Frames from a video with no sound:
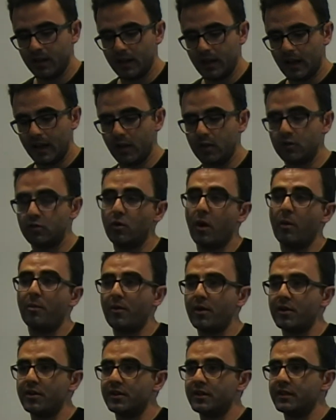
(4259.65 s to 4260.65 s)
I go to
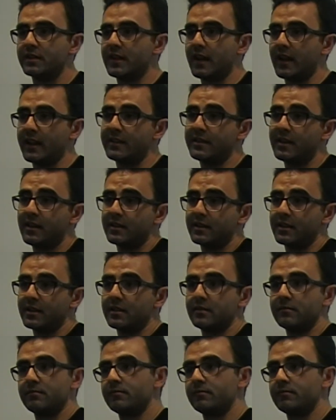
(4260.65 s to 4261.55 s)
operations and I insert it.